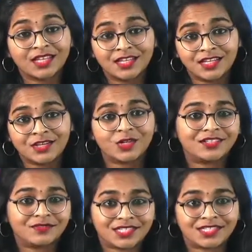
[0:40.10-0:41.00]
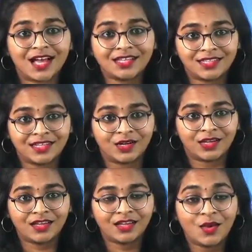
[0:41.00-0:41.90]
Here at
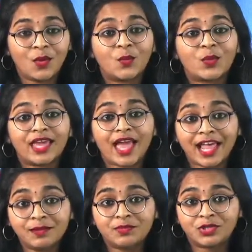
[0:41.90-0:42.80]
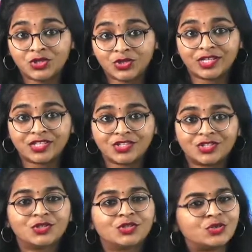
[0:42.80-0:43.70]
Vistaslearning, we help
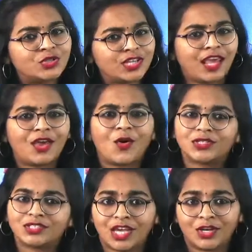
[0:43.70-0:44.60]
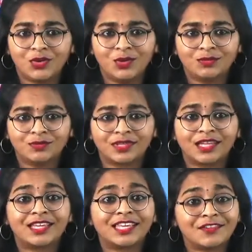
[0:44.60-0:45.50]
students to stay on schedule,
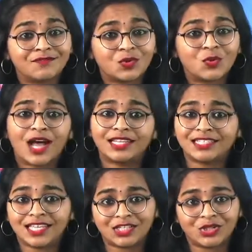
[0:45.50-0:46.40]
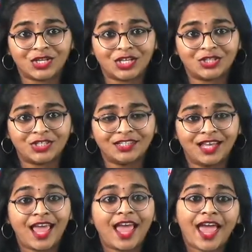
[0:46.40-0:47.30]
give quality education,
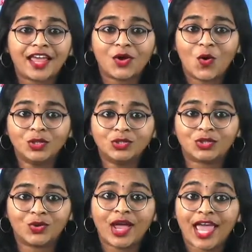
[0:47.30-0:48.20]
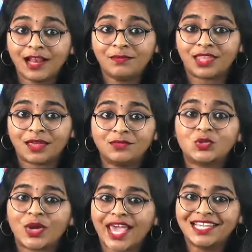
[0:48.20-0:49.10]
and also help them
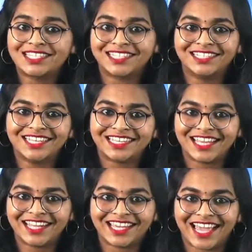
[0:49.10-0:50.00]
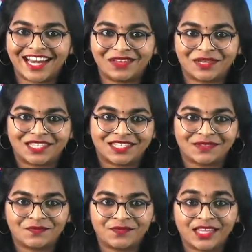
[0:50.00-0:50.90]
to excel in their academics.
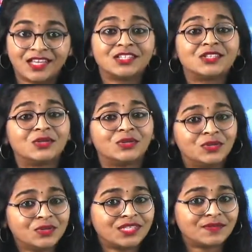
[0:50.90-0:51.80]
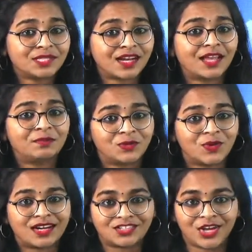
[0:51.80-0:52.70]
So do subscribe to
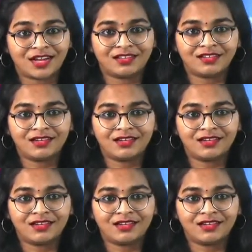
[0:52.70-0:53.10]
our channel.